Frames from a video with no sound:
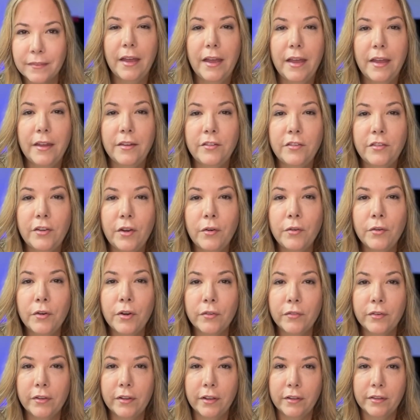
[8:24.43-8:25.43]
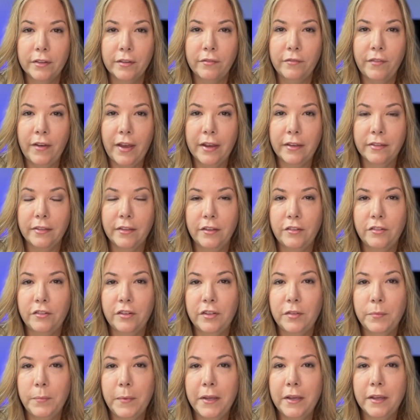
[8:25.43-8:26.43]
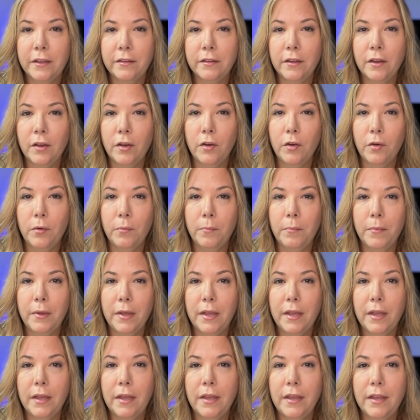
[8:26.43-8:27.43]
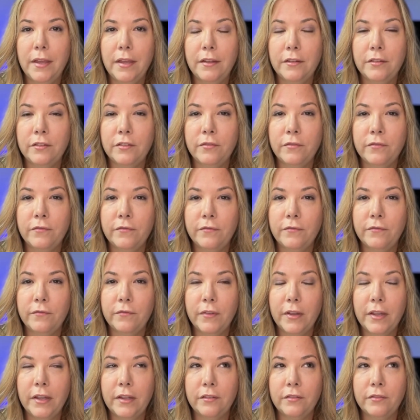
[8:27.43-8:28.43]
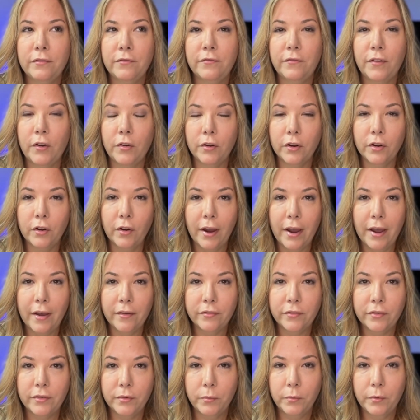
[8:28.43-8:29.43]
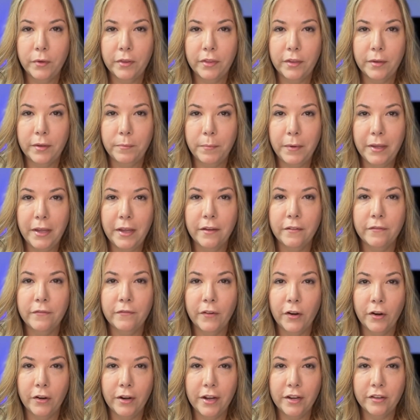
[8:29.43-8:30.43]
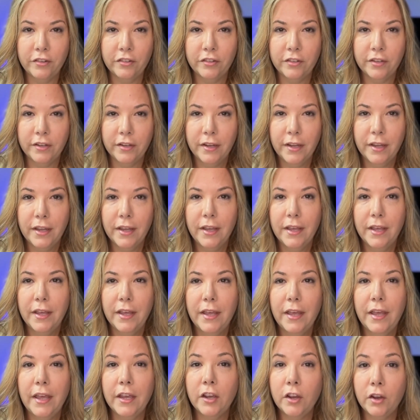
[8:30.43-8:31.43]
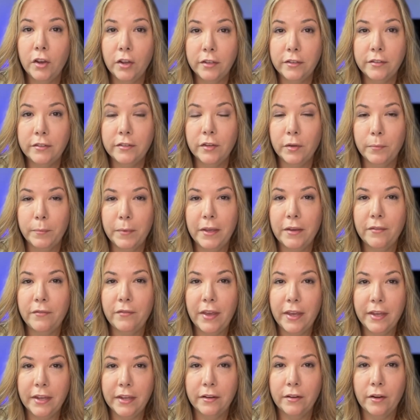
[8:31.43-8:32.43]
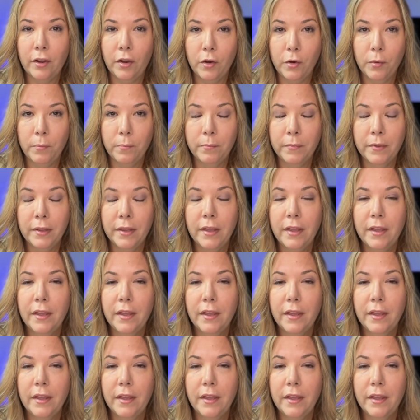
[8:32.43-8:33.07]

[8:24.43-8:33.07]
And don't overlook the fact that just because a home is is photographed with it being furnished, it could still be a vacant home.